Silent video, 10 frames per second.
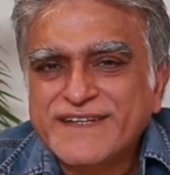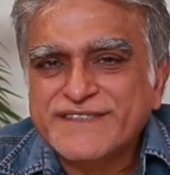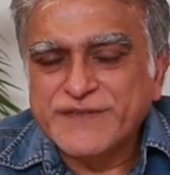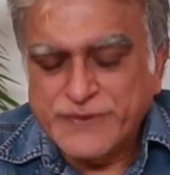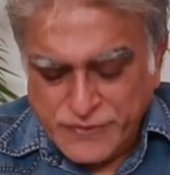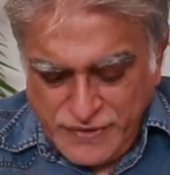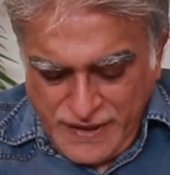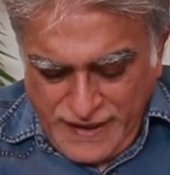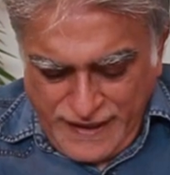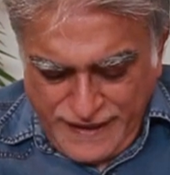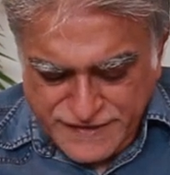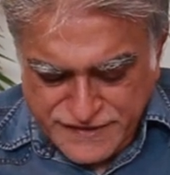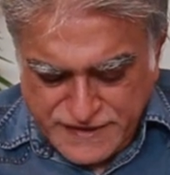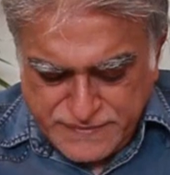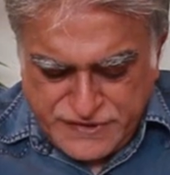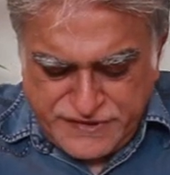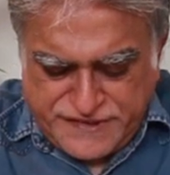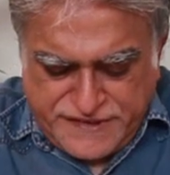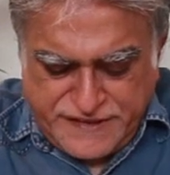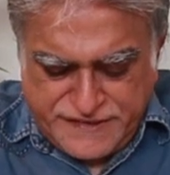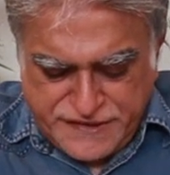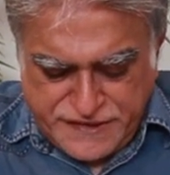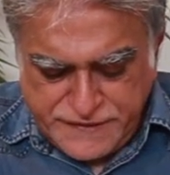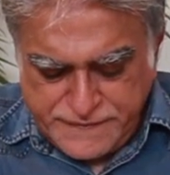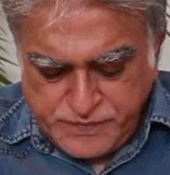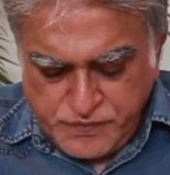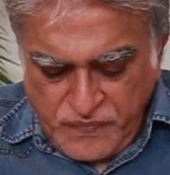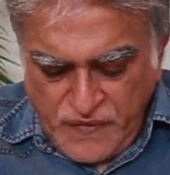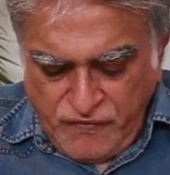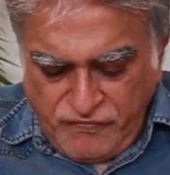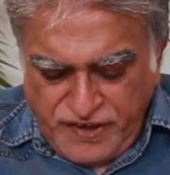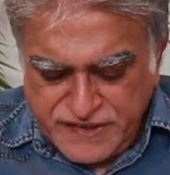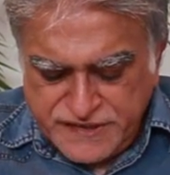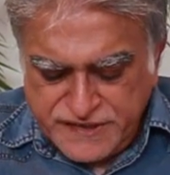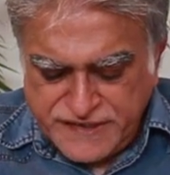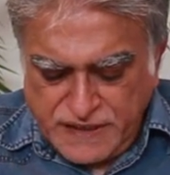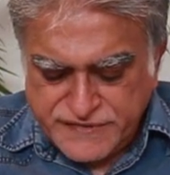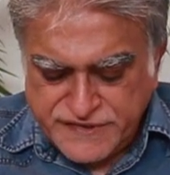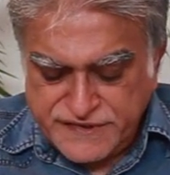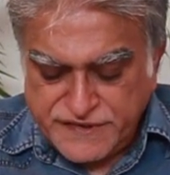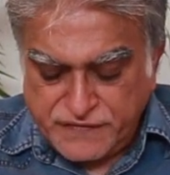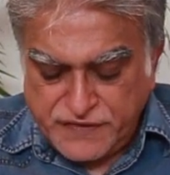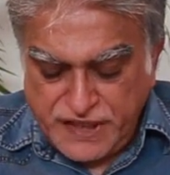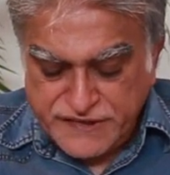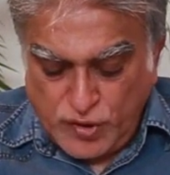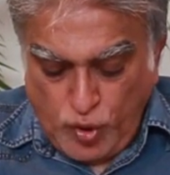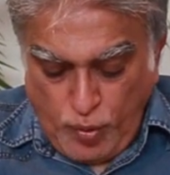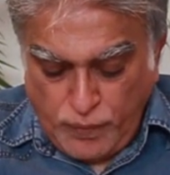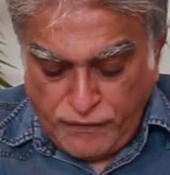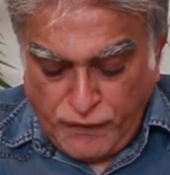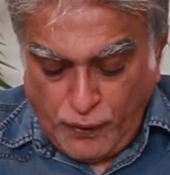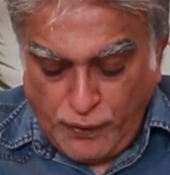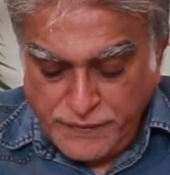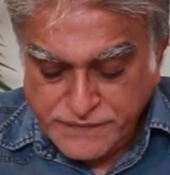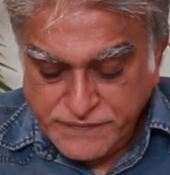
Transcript: So, as the scripture says here, faith is the substance of things hoped for.